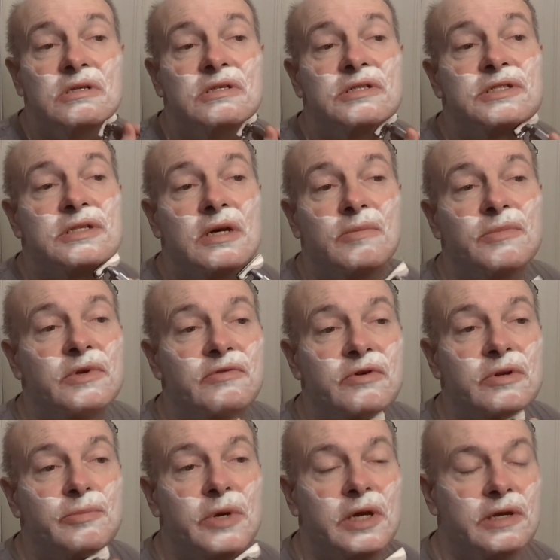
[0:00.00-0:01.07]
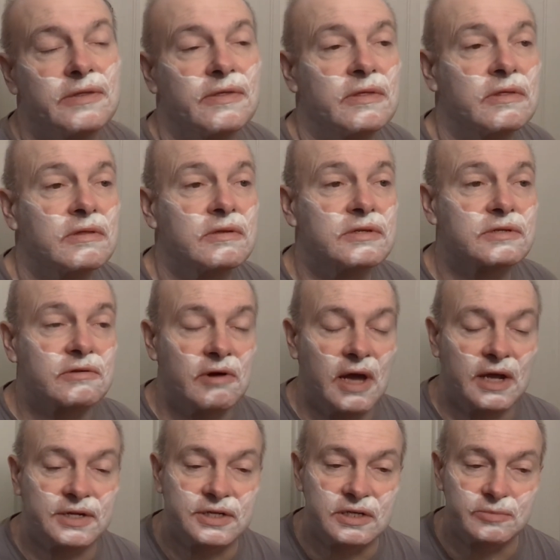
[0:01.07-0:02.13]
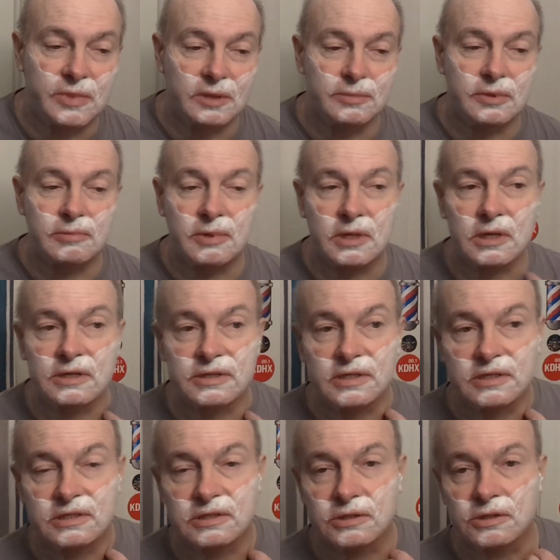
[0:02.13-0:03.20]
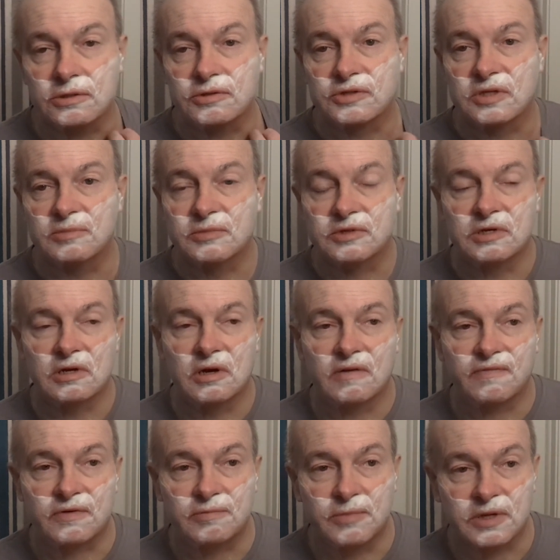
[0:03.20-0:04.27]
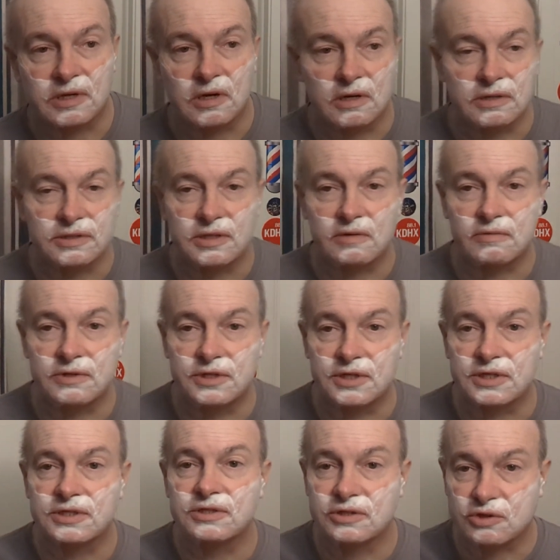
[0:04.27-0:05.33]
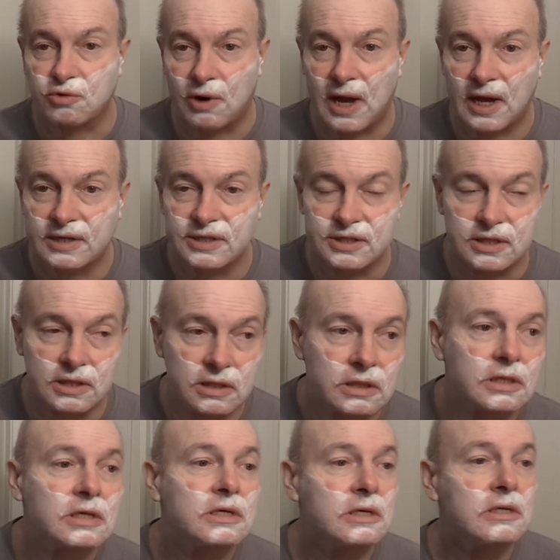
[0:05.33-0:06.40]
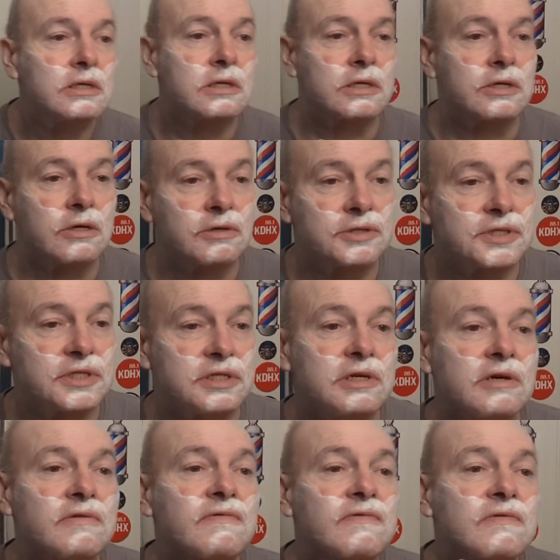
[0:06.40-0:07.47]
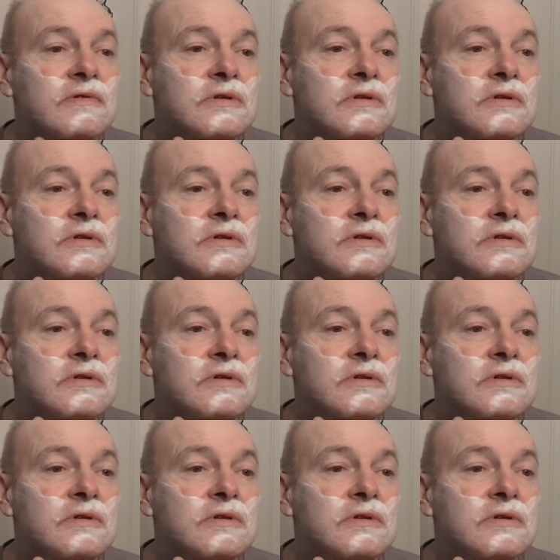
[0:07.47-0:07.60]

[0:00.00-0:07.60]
And some that remain scratchy, maybe because I didn't use them enough or because they were just scratchy, stiff.